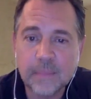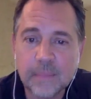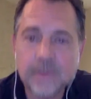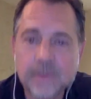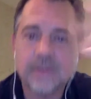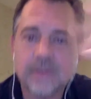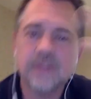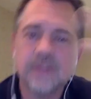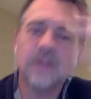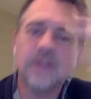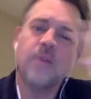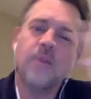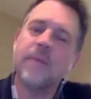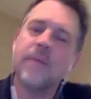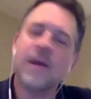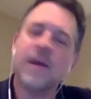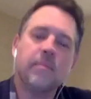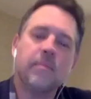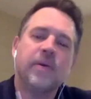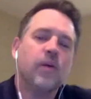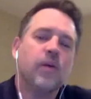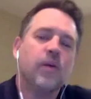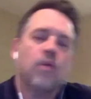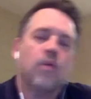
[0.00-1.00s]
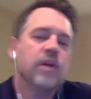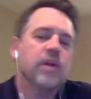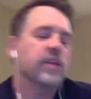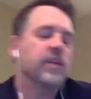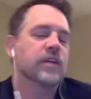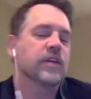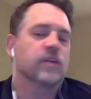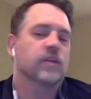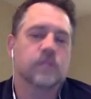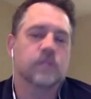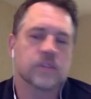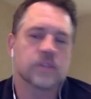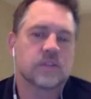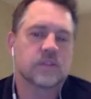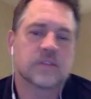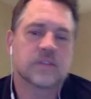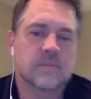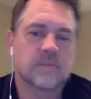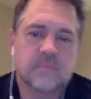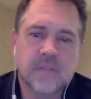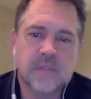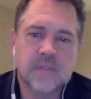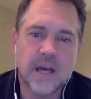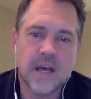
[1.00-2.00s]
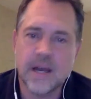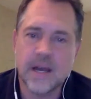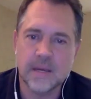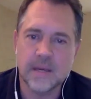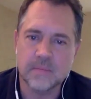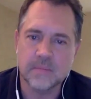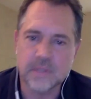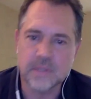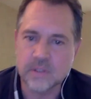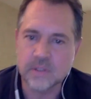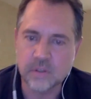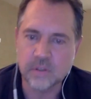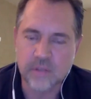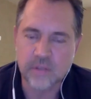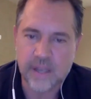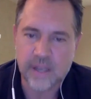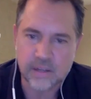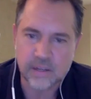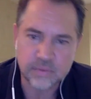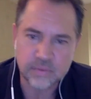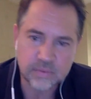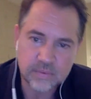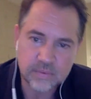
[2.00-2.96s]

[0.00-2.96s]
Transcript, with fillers: But go back, pick one of those times in your life.